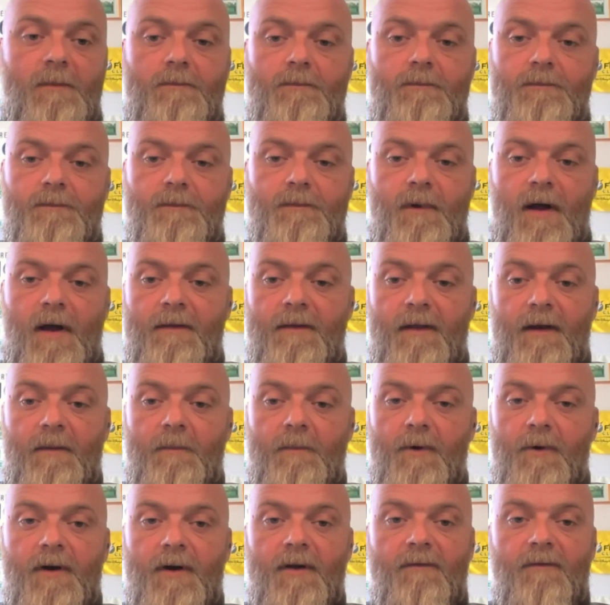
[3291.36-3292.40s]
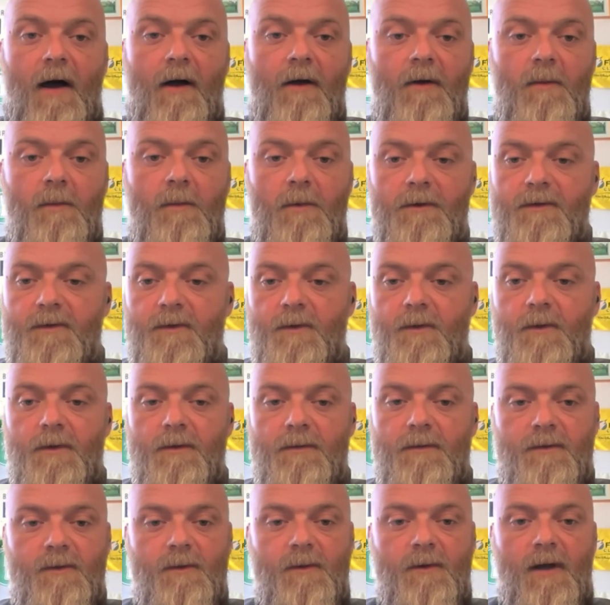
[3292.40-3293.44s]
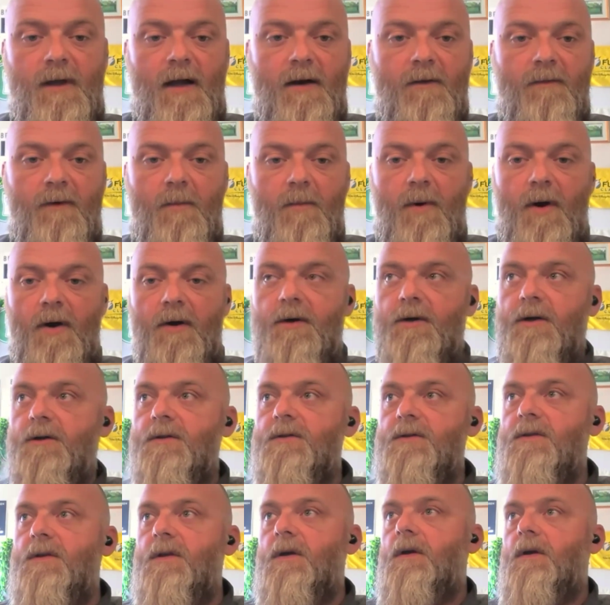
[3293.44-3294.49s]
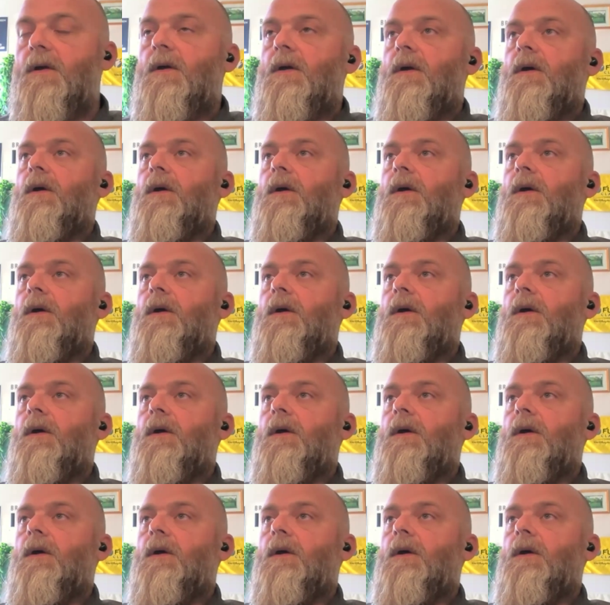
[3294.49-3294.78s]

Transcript: and I think pretty valuable to a lot of our partners.